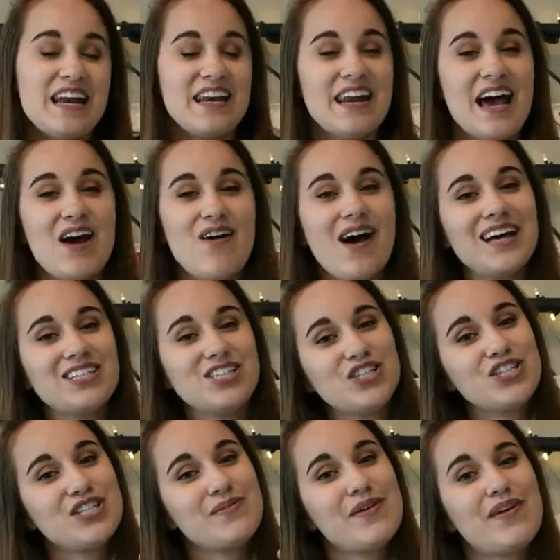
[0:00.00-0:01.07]
Now, I
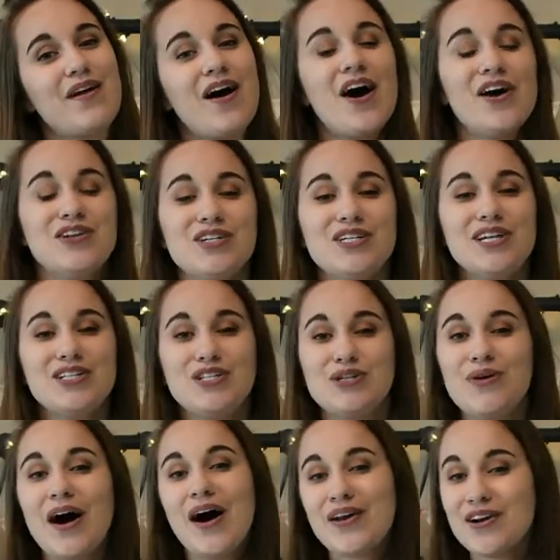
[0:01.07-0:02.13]
suggest around $100 to
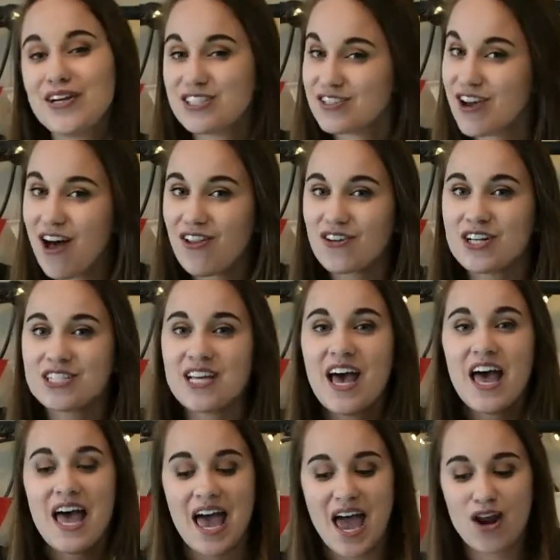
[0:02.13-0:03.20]
$200,
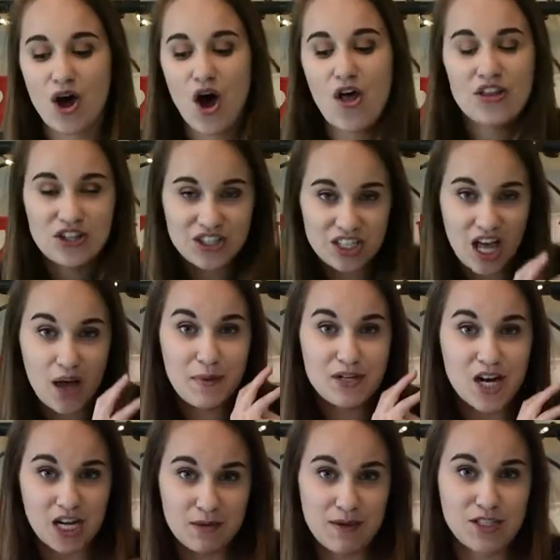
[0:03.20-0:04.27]
and all of this I'll be
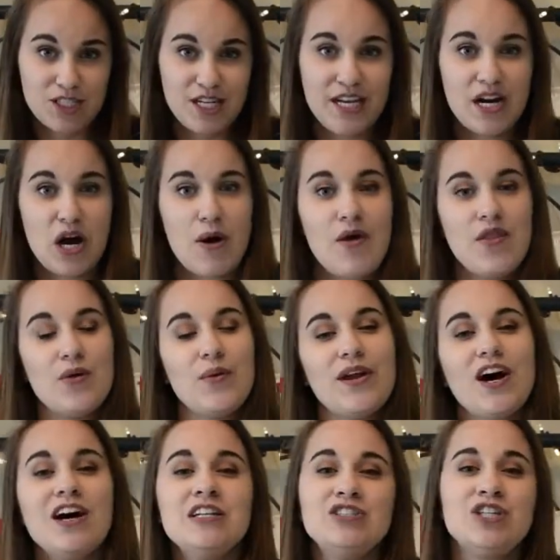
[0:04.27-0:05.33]
talking about today are around the
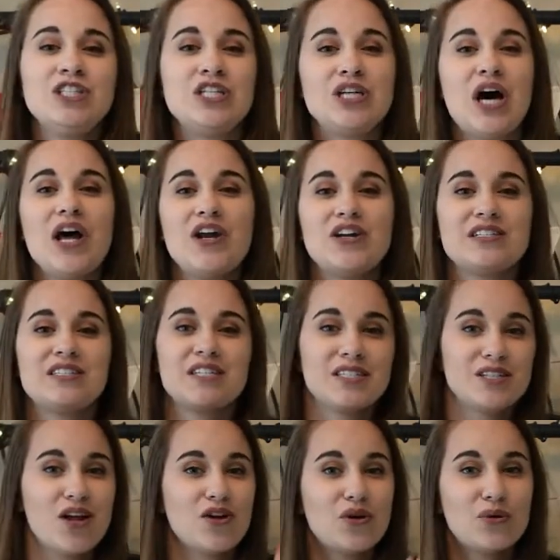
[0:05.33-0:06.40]
$100 to
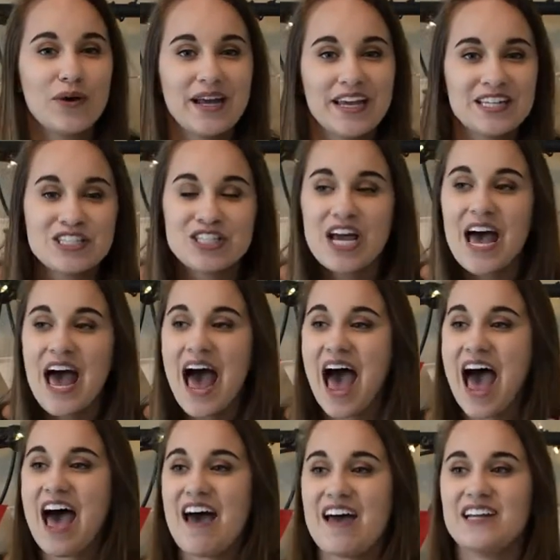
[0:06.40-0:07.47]
$106 range.
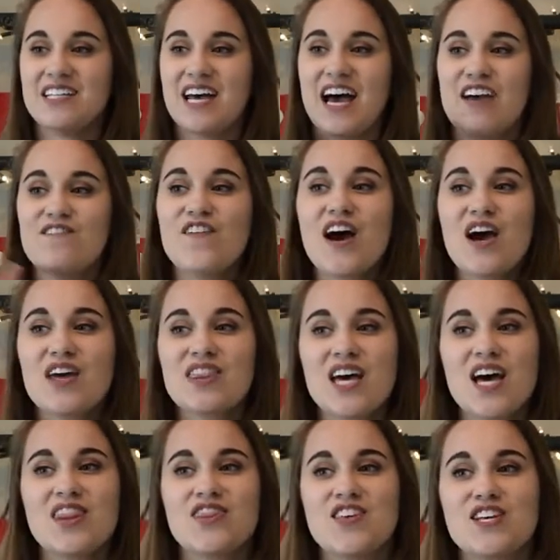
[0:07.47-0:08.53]
And I find
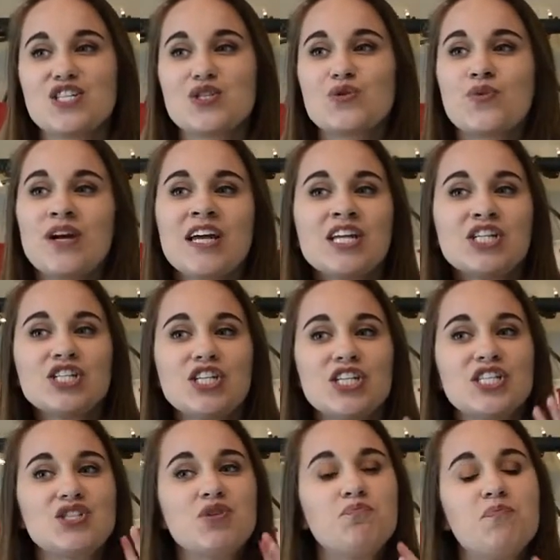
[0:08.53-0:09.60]
that this range
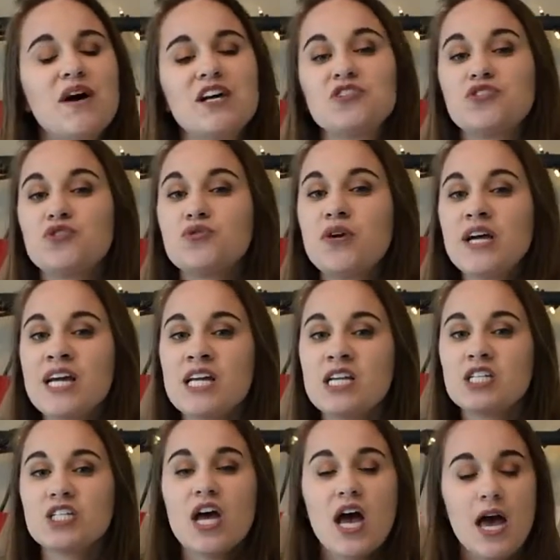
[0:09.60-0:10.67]
is the best
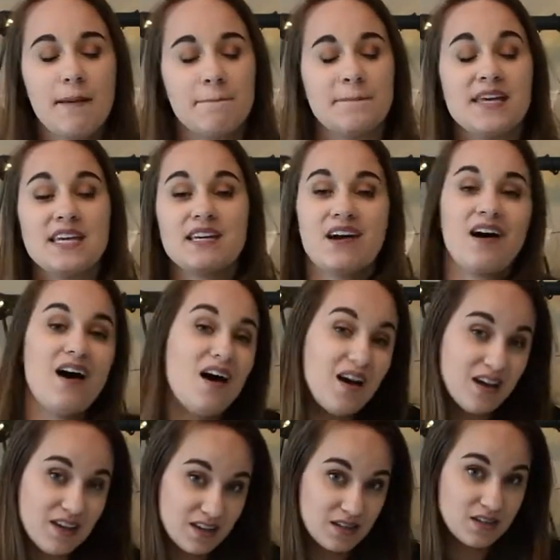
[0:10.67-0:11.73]
range
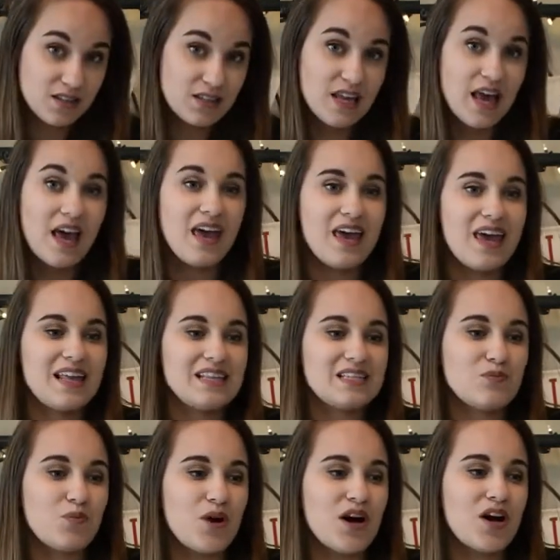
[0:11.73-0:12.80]
because
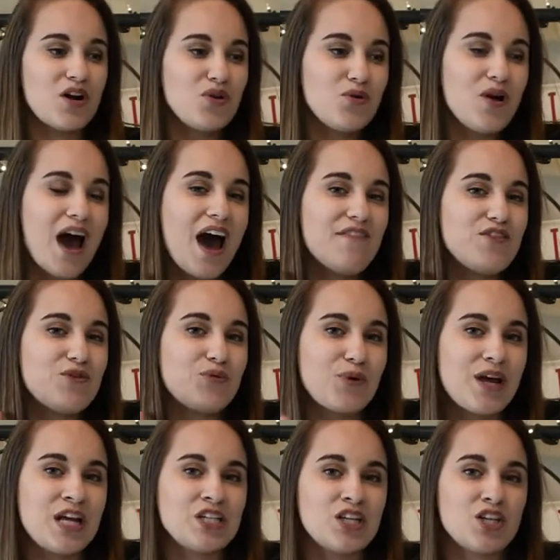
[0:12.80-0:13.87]
it's where you have the
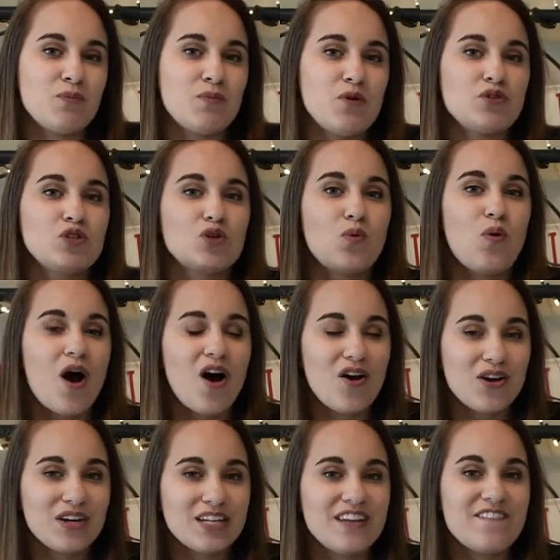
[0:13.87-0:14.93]
range of the most
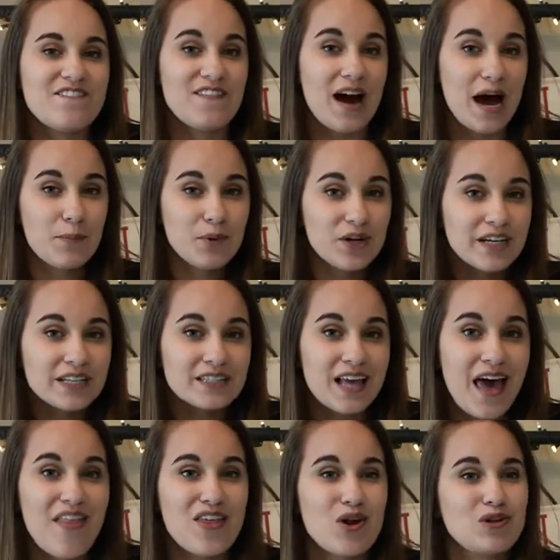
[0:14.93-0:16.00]
quality fabrics
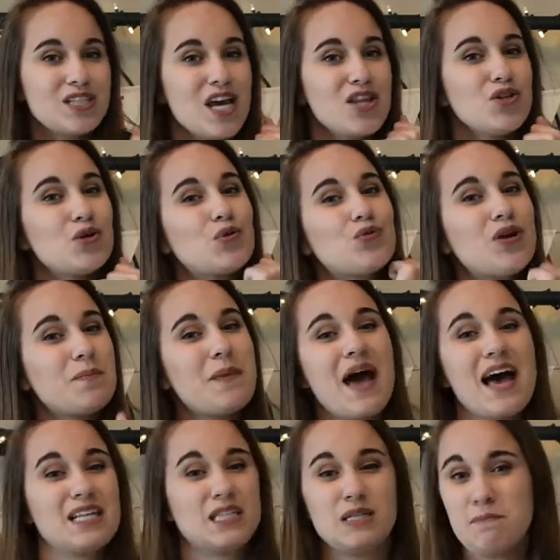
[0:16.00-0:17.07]
and they don't tend to rip
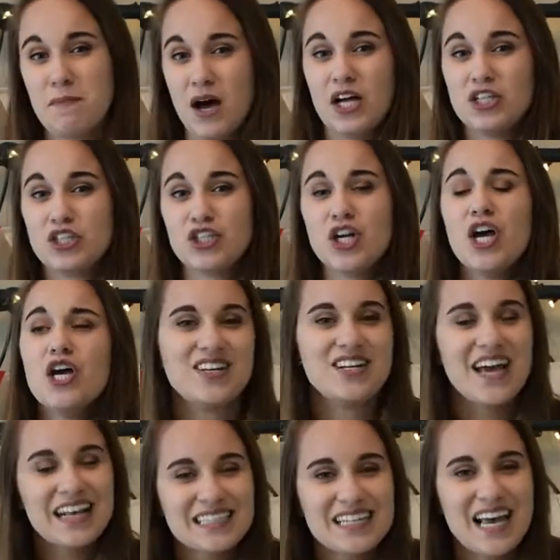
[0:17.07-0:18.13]
as much. The
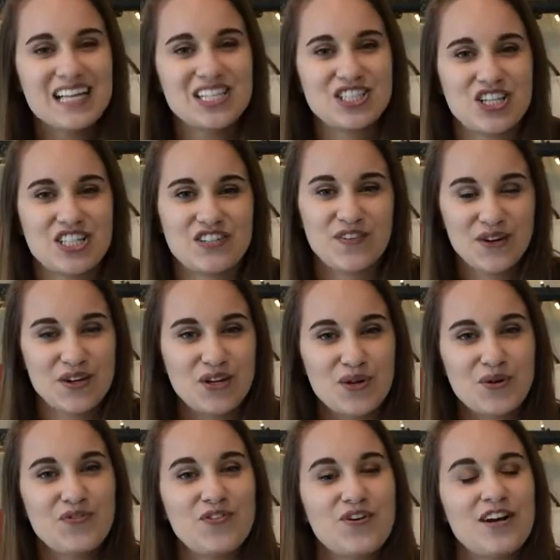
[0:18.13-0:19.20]
next thing I suggest for
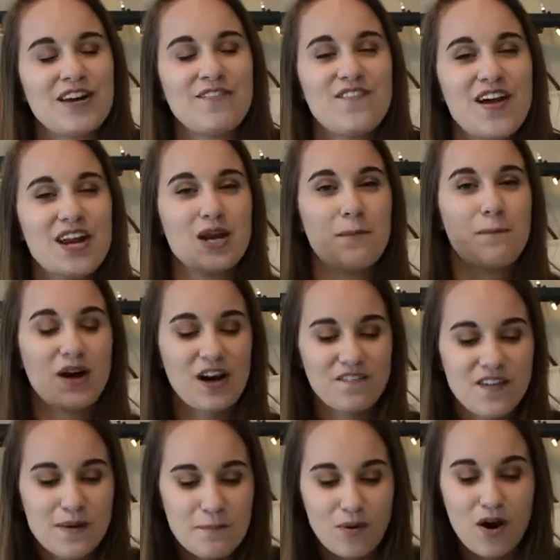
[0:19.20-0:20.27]
you for finding your
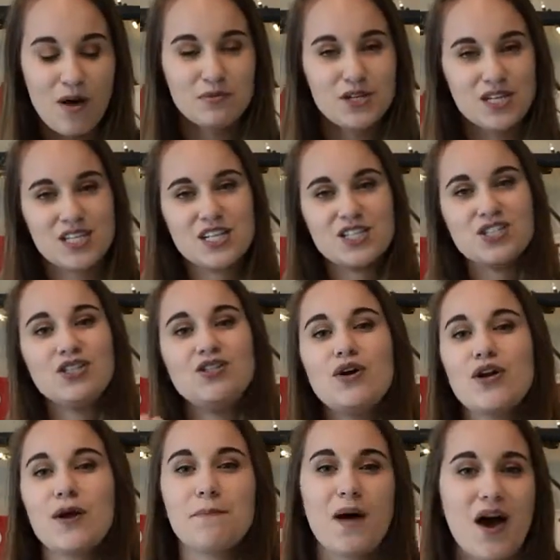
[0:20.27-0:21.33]
perfect prom dress is to know
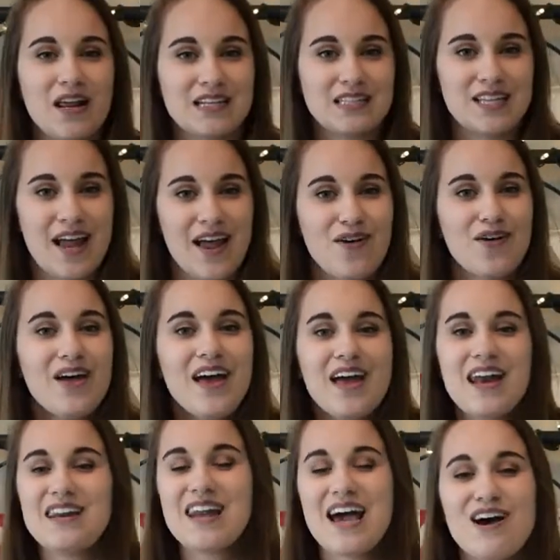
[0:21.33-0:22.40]
your body style.
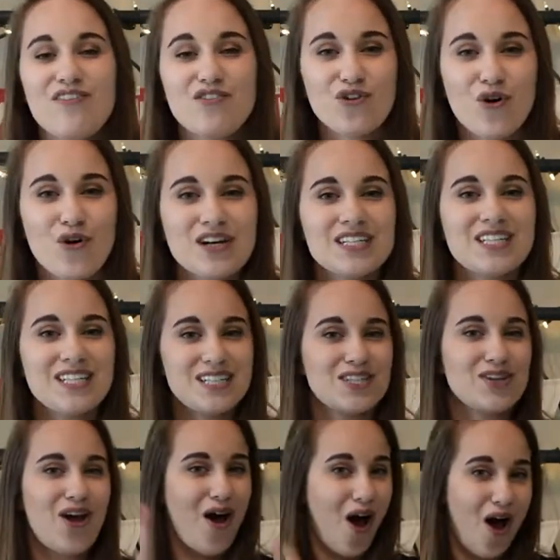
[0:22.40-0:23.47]
Now, of course, this
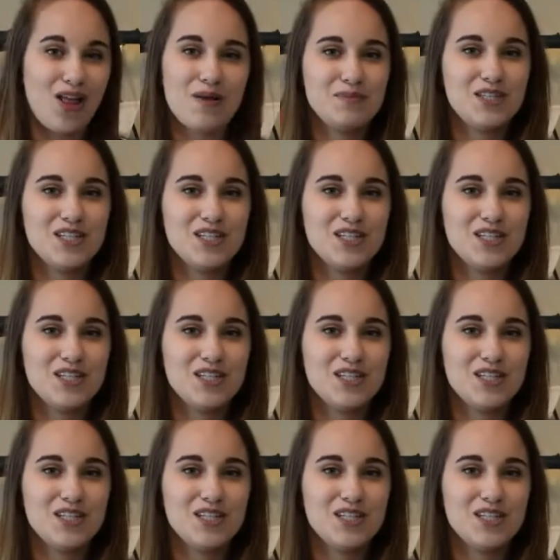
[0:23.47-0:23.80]
is all up